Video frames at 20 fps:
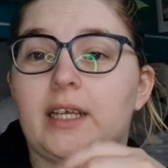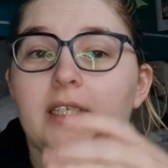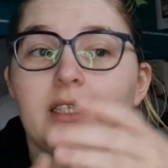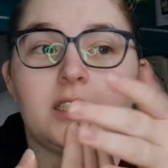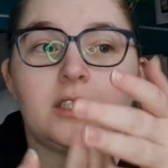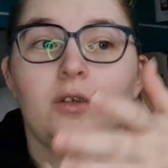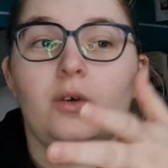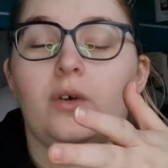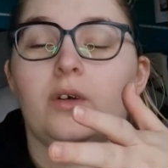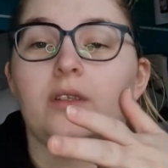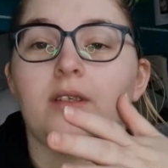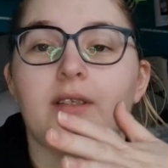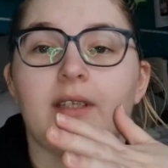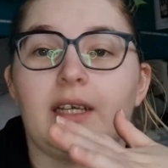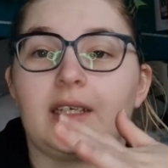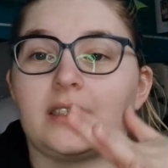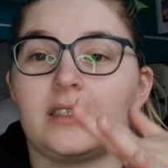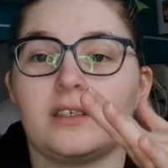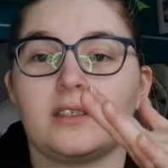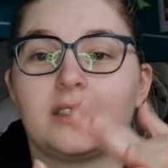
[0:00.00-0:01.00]
It's not,
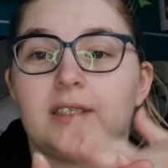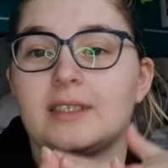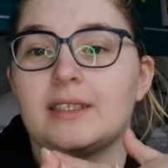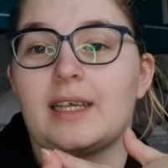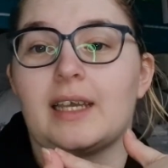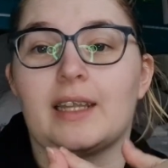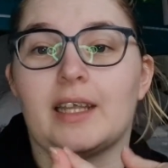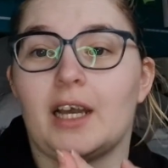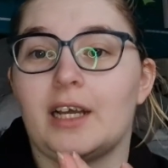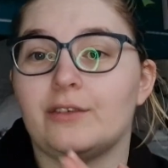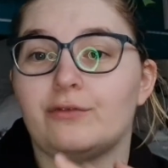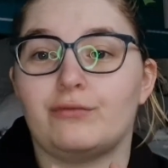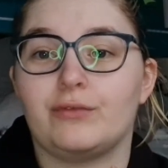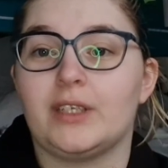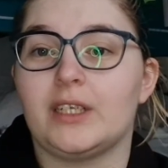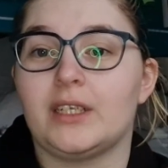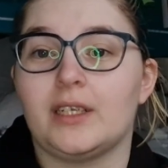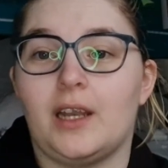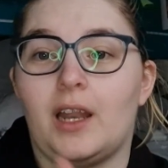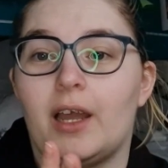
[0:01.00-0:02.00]
that doesn't say that I
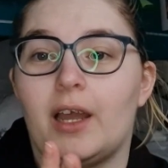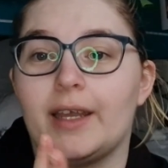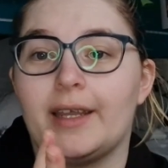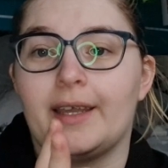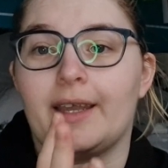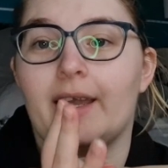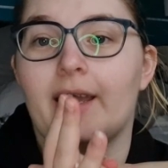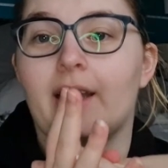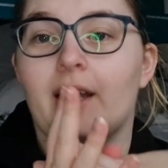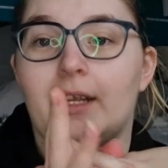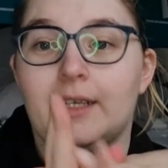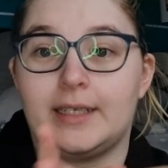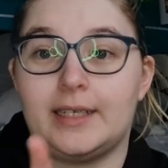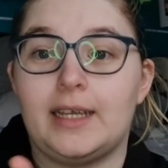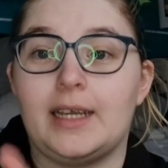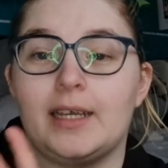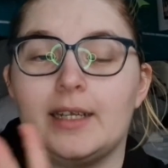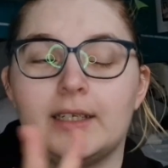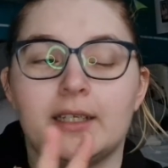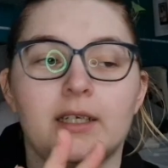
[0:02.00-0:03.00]
didn't like it. I
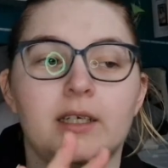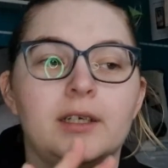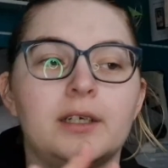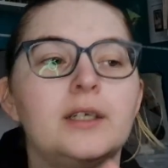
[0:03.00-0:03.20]
did.